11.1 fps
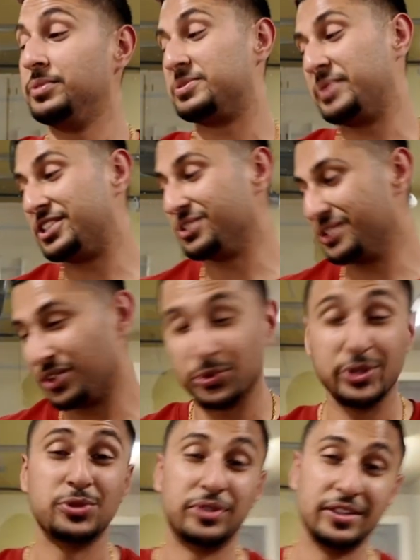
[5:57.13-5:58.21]
especially a
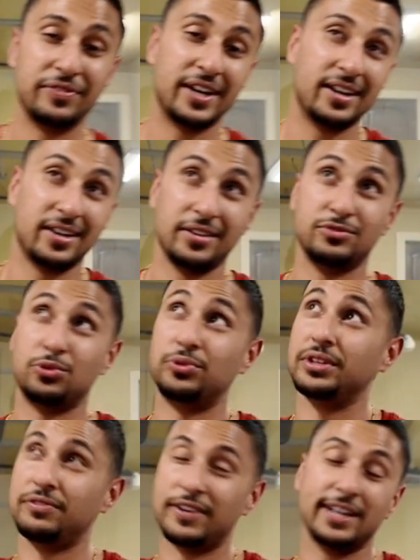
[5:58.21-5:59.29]
325,
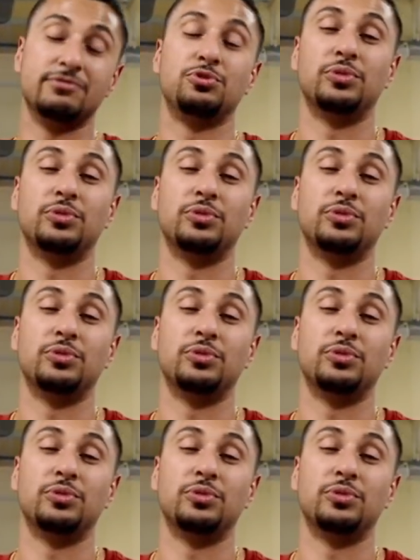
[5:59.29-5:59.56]
25,